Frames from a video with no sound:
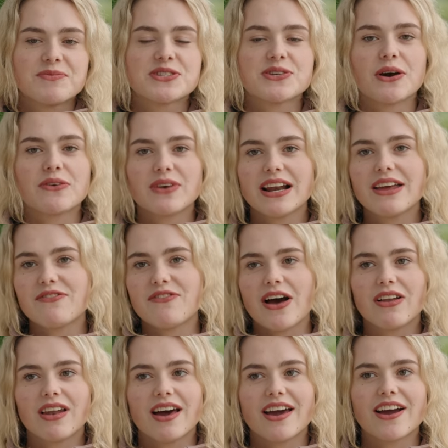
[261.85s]
So I really
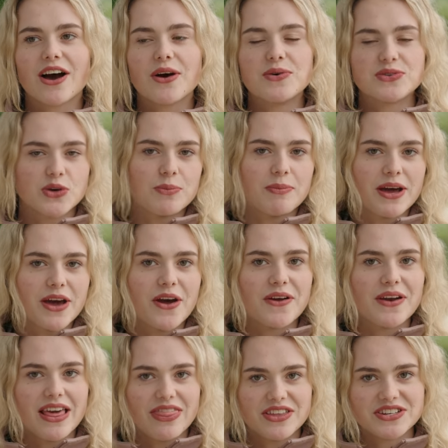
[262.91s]
felt like I was on my
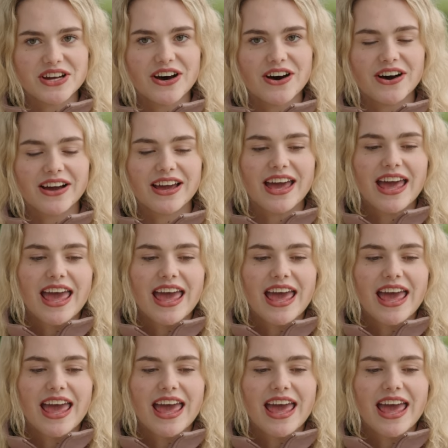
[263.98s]
own in the dark.